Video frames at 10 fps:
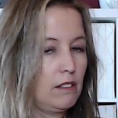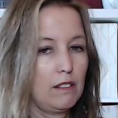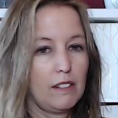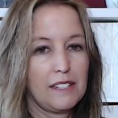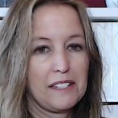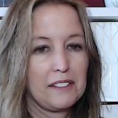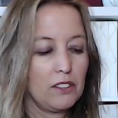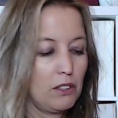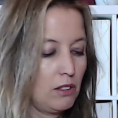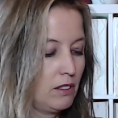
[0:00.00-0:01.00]
It's a
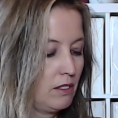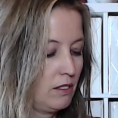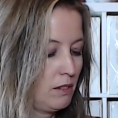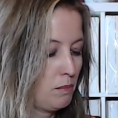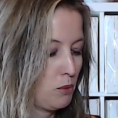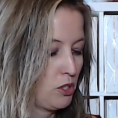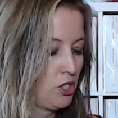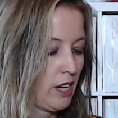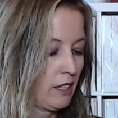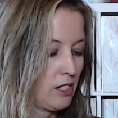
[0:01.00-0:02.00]
little more
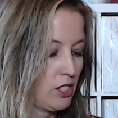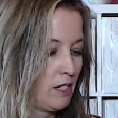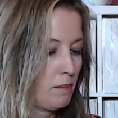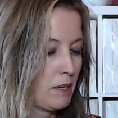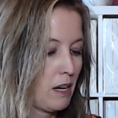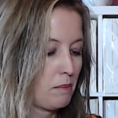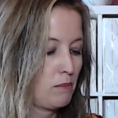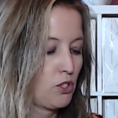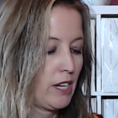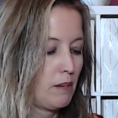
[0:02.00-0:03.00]
challenging, but I'm
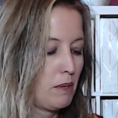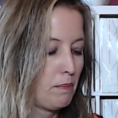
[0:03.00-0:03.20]
trying to be